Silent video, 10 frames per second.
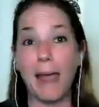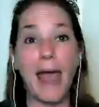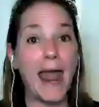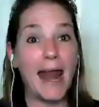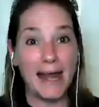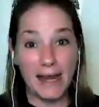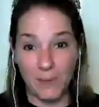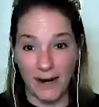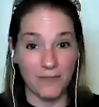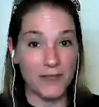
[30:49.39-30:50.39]

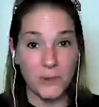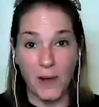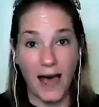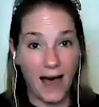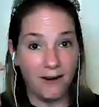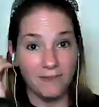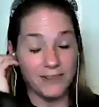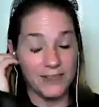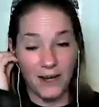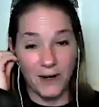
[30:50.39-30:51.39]
anywhere that you have,
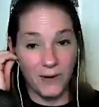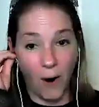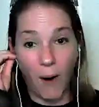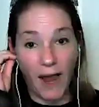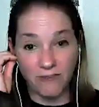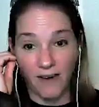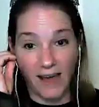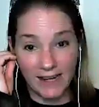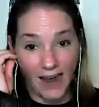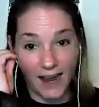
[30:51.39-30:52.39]
you know, a Wi-Fi
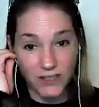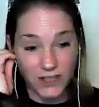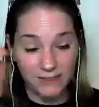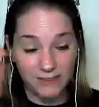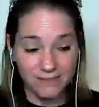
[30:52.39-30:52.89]
connection.